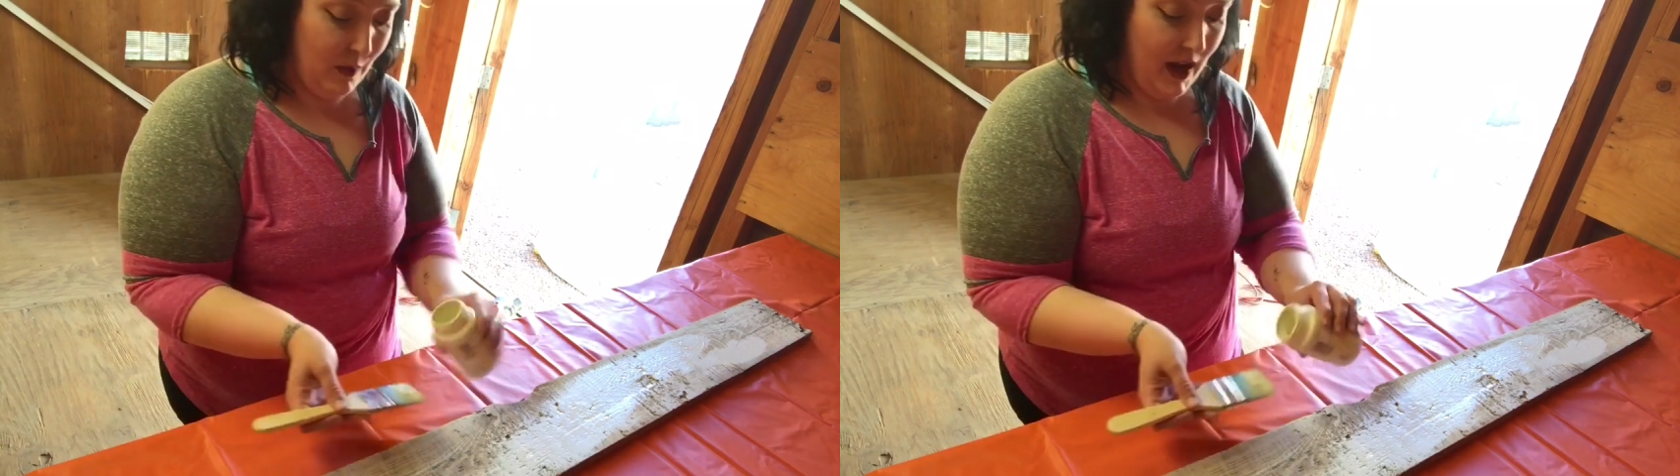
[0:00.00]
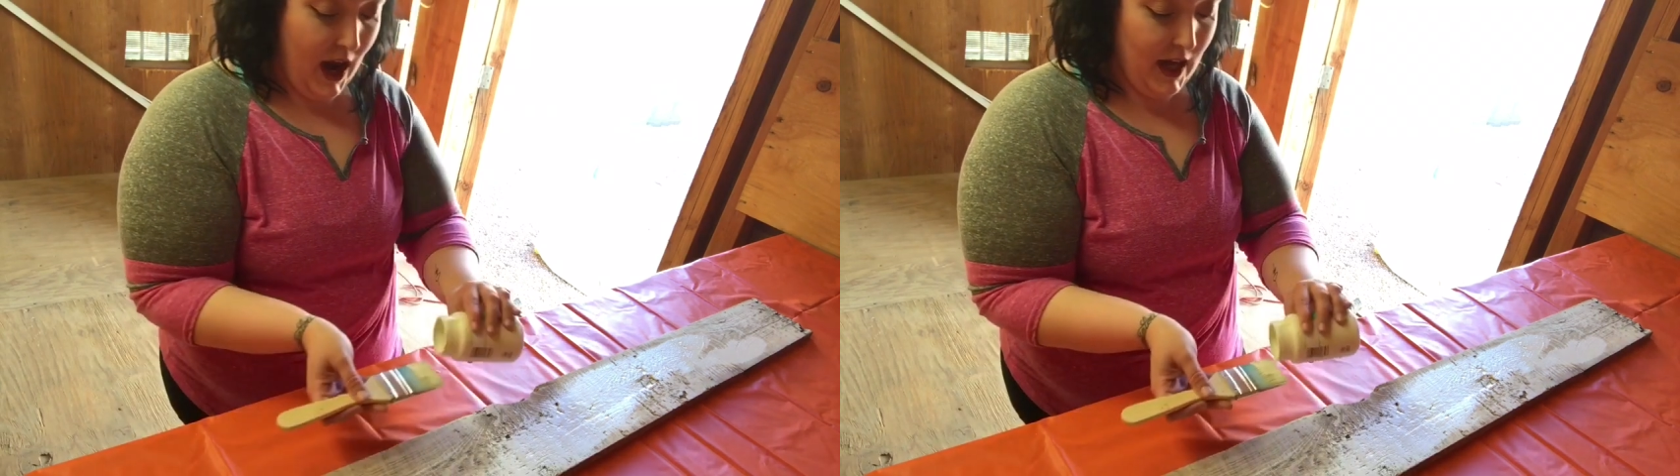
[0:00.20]
to
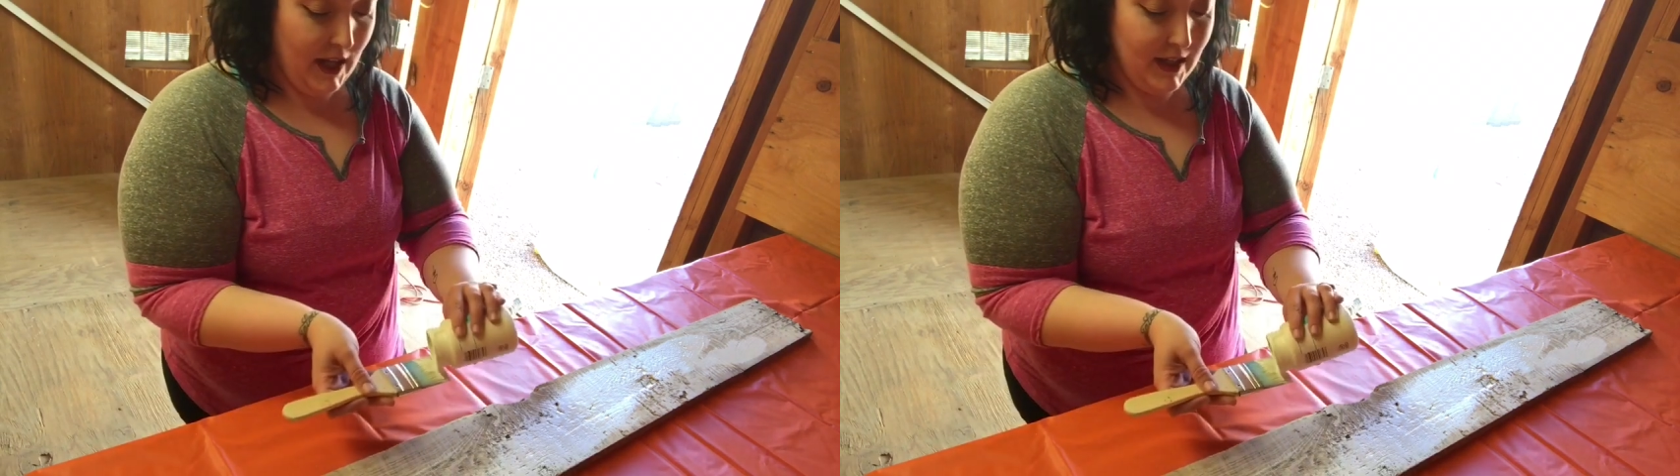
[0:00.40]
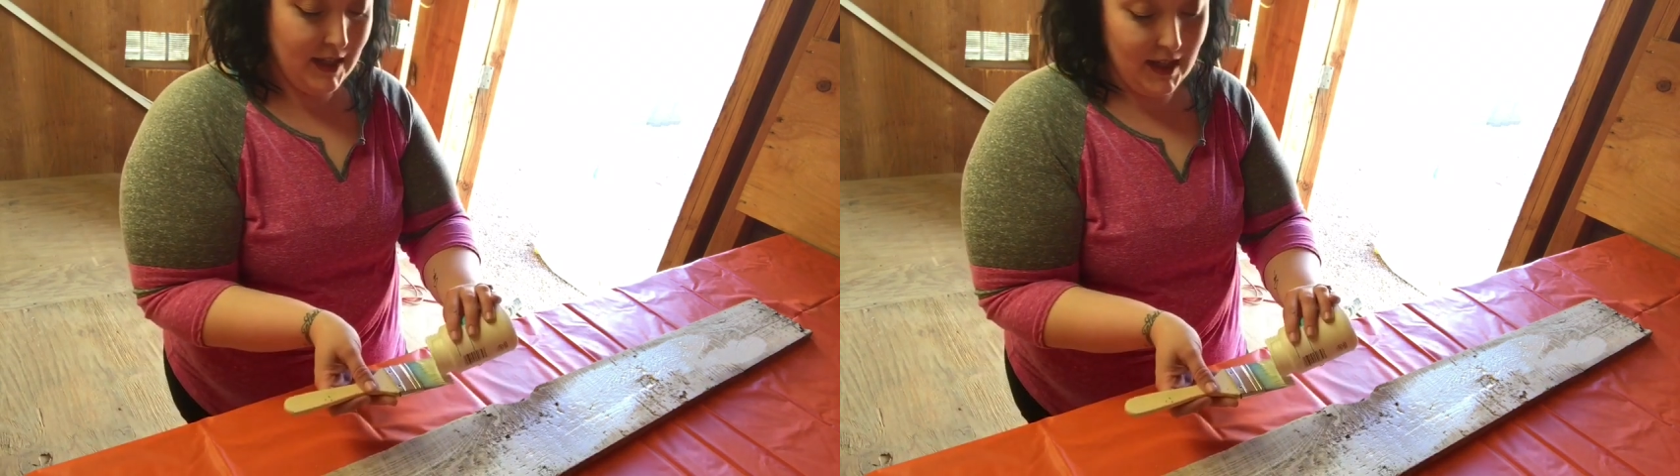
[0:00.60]
be
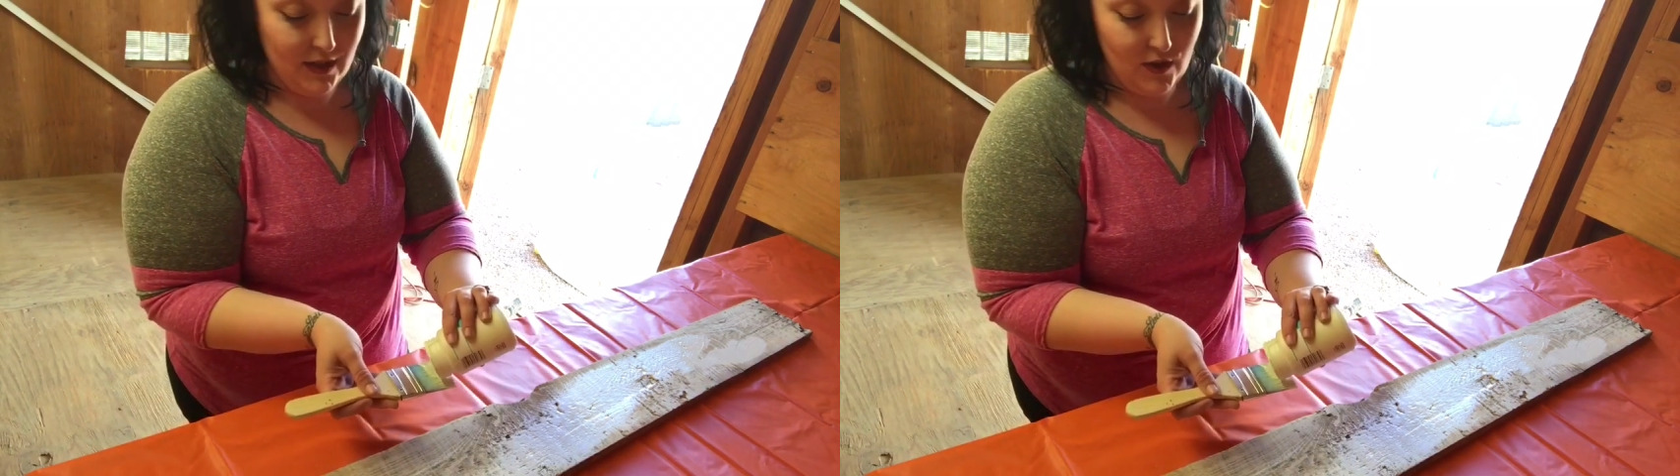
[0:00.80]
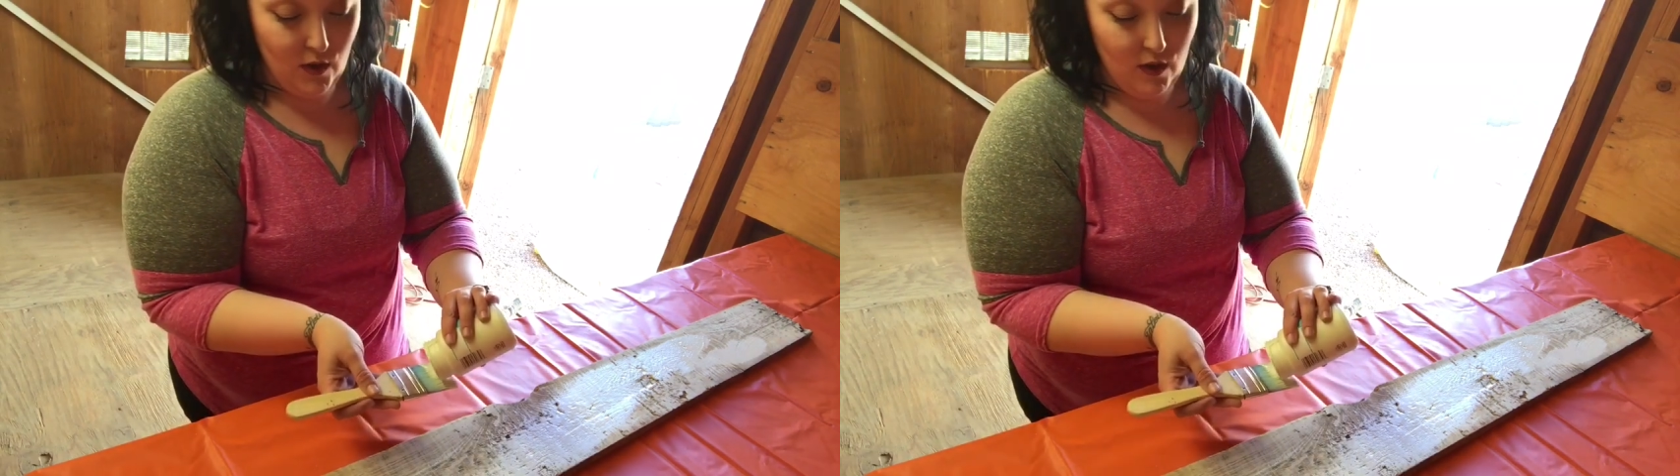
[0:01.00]
adding a
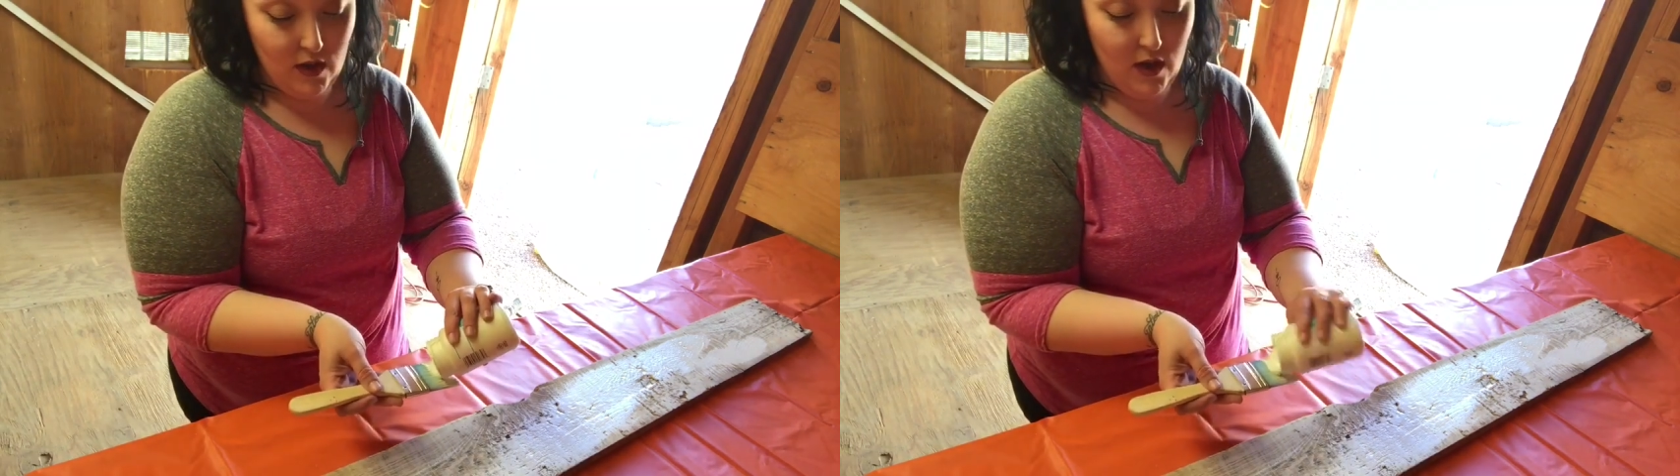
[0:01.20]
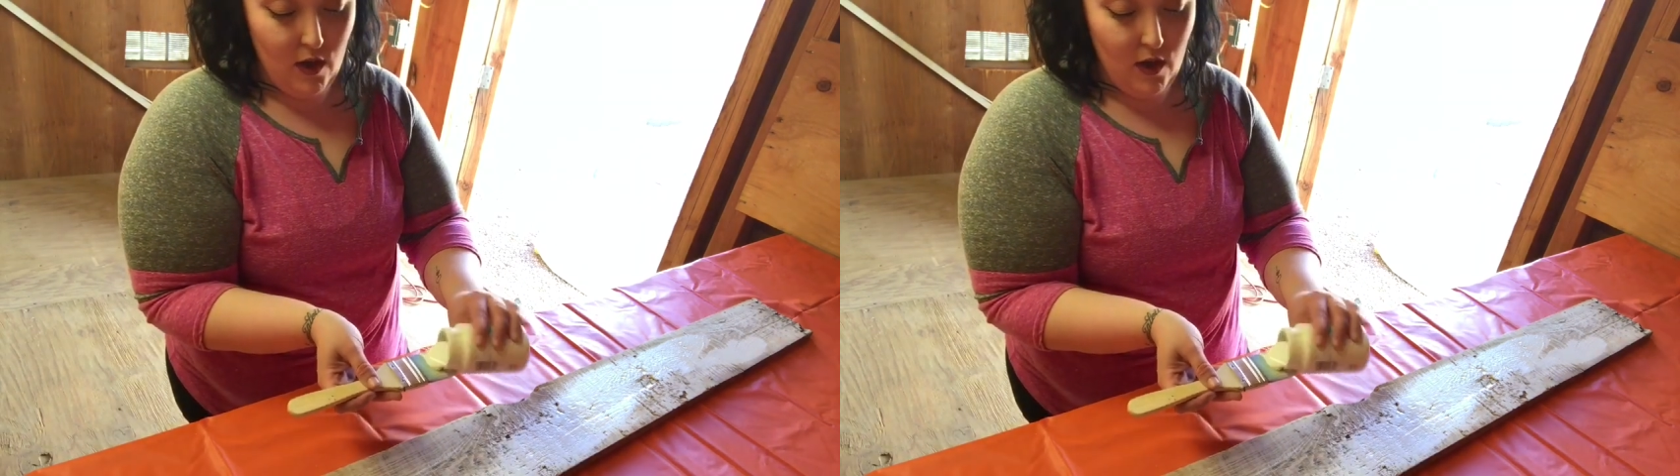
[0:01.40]
stencil